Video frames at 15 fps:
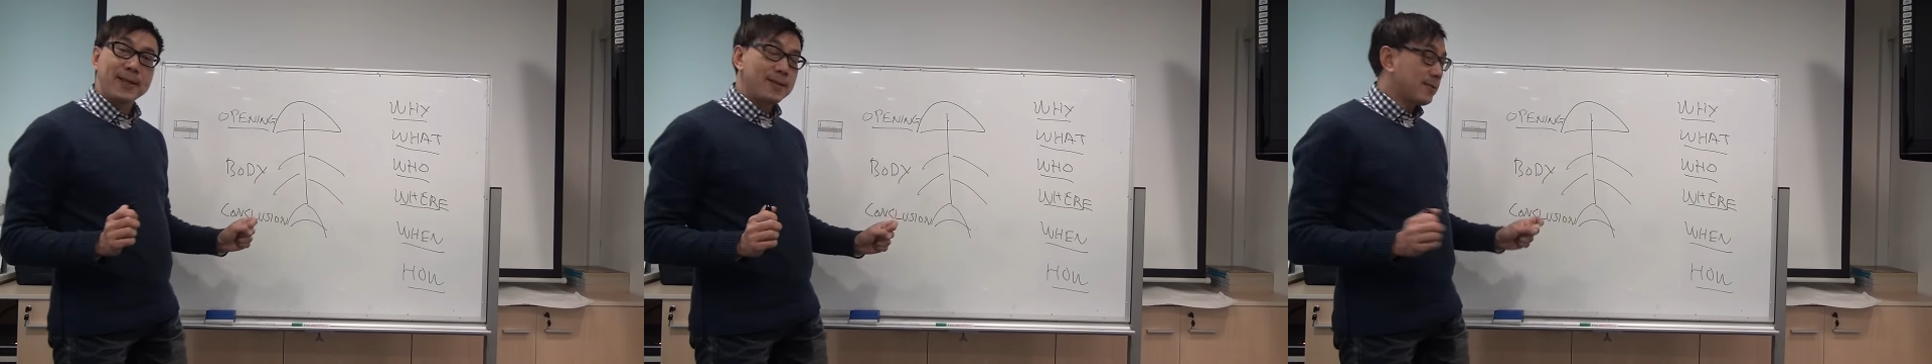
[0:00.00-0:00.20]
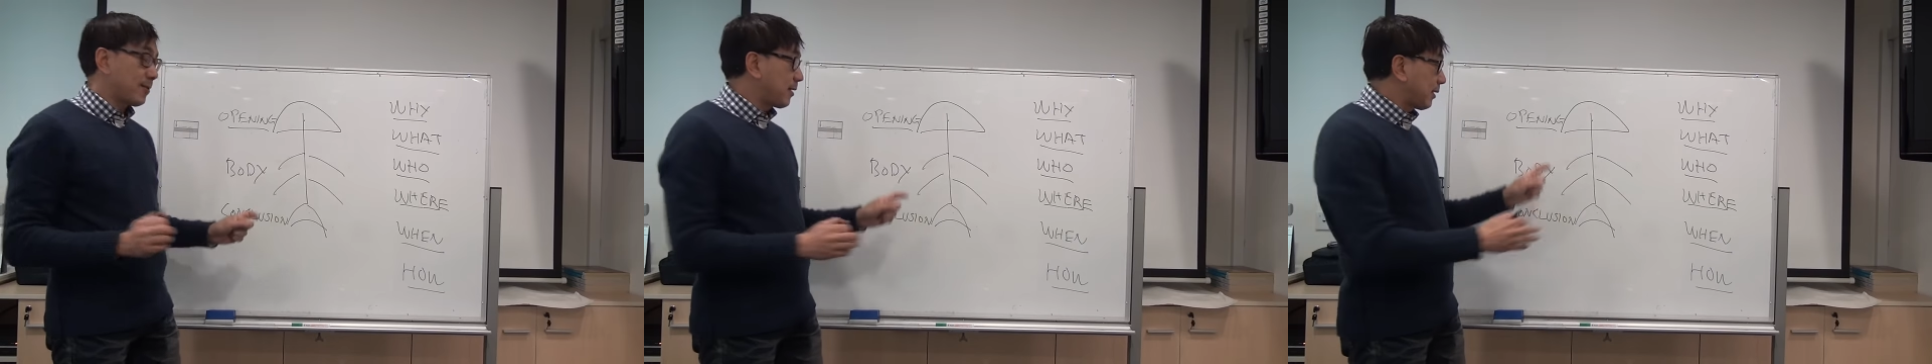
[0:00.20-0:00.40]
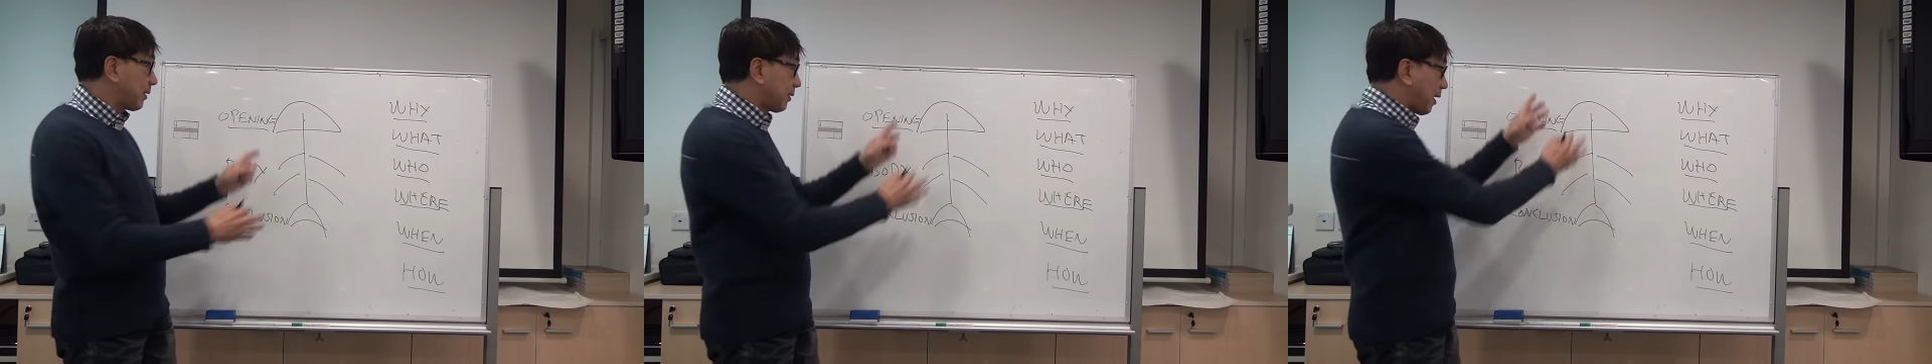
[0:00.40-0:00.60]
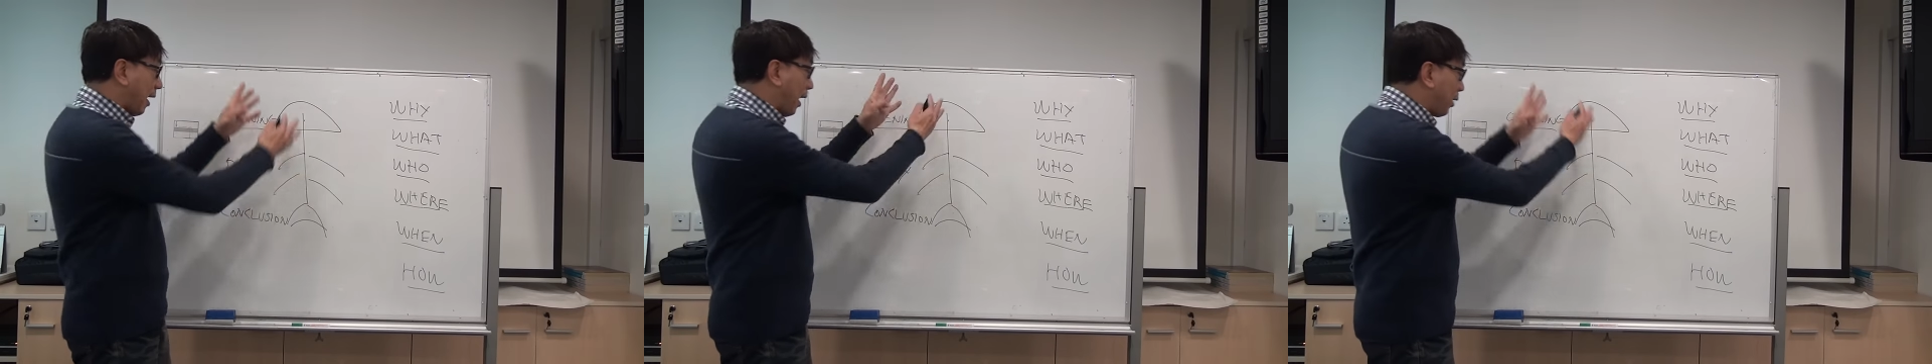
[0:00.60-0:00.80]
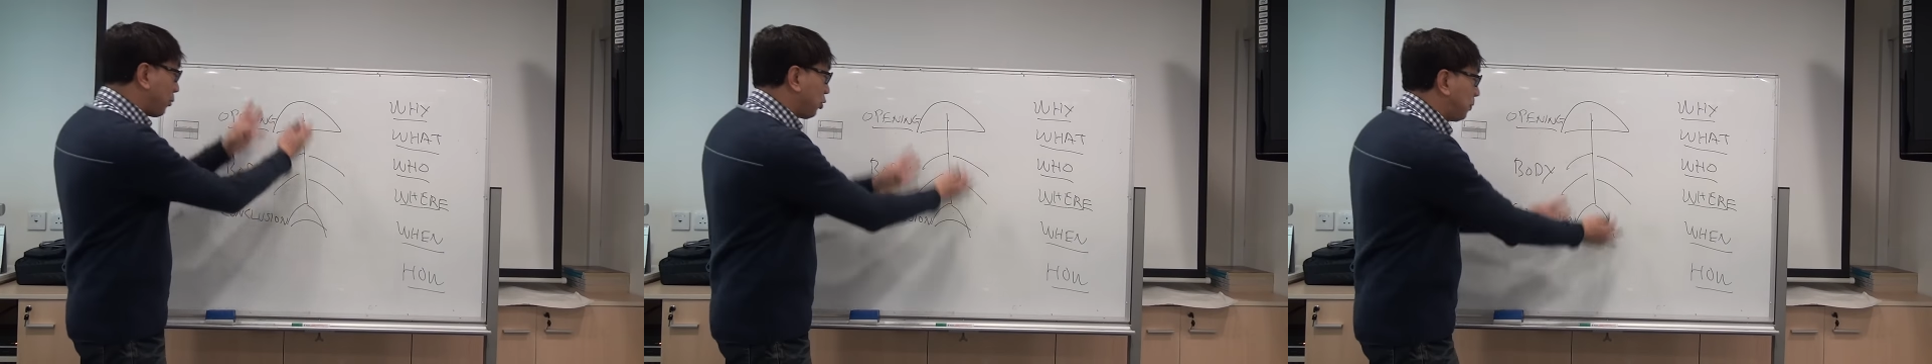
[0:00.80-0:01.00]
So this is
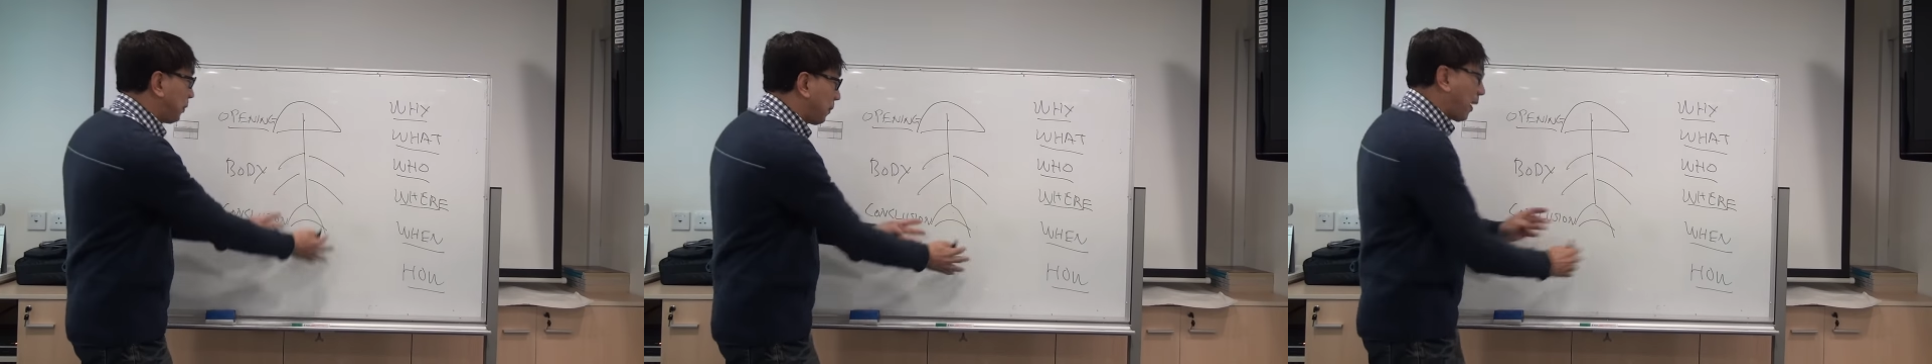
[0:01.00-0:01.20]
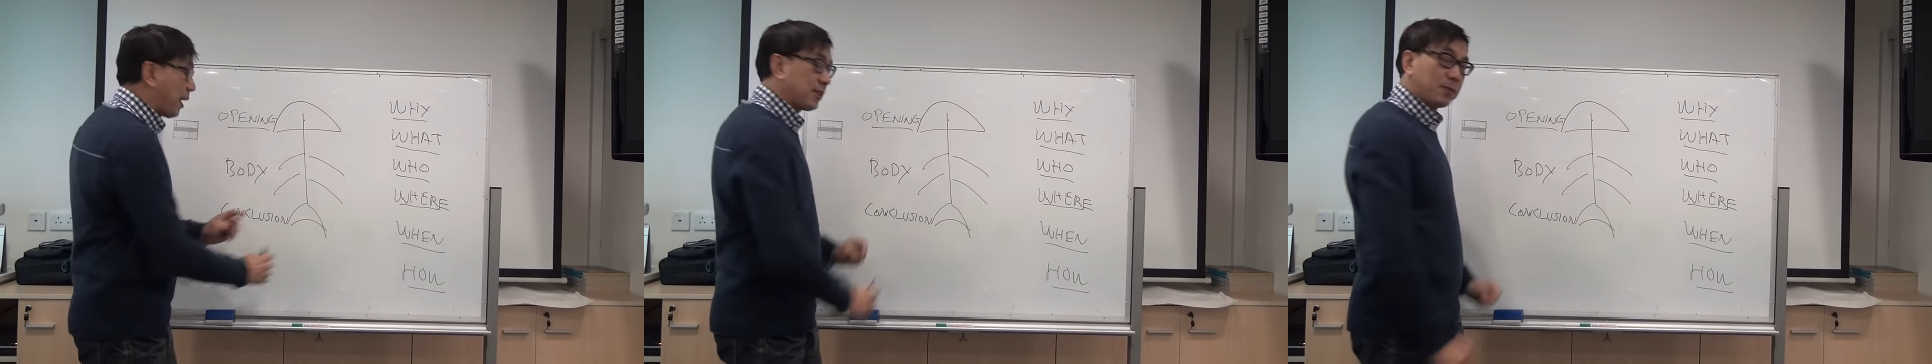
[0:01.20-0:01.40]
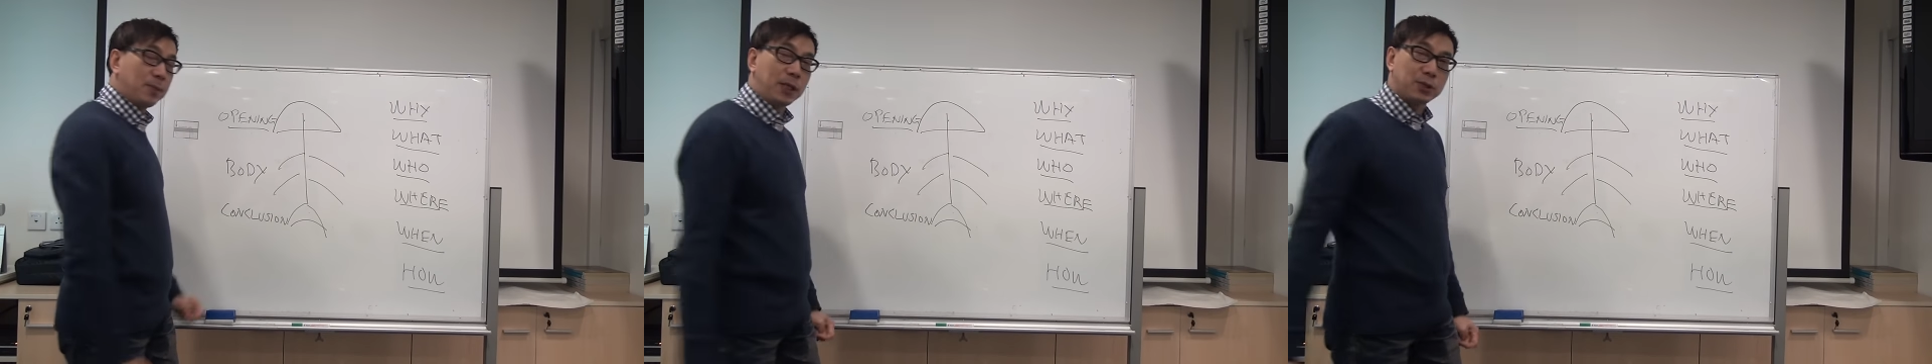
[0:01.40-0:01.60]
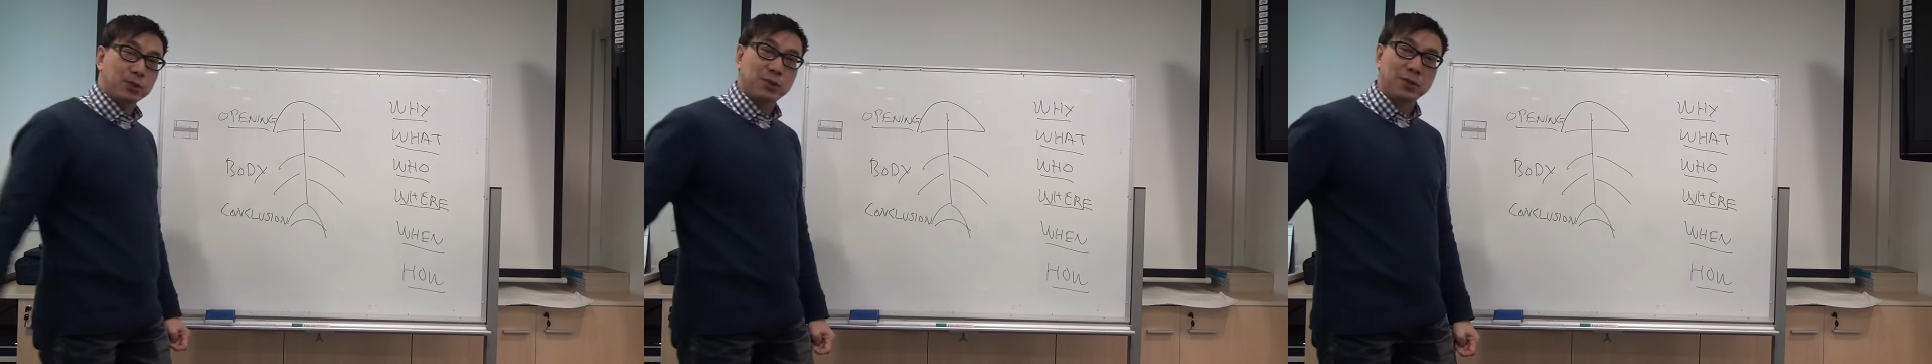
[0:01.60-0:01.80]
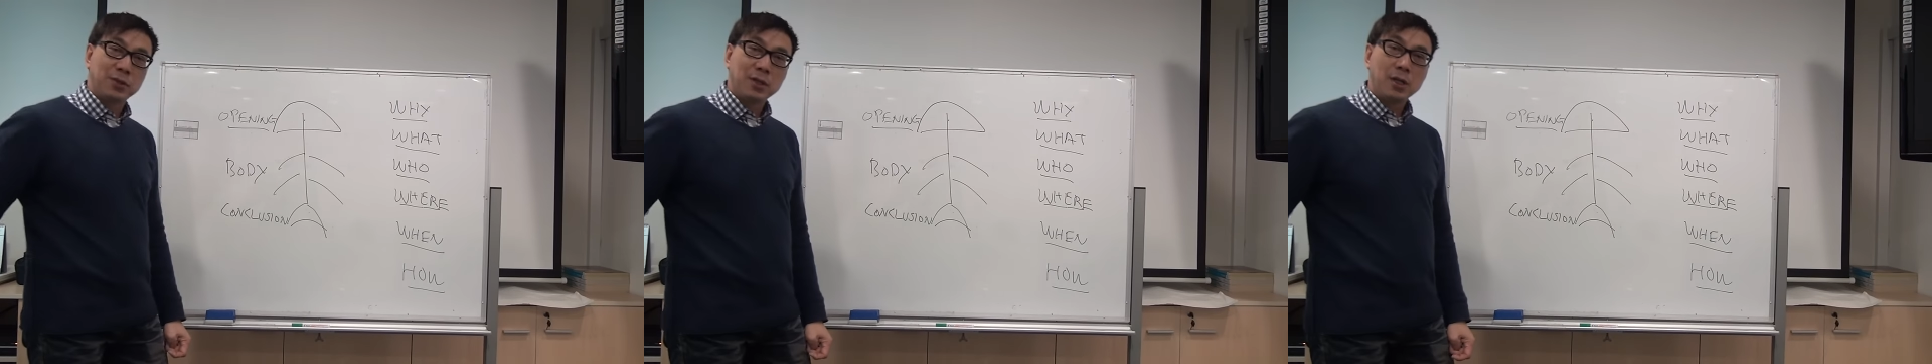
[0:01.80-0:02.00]
how you prepare speech.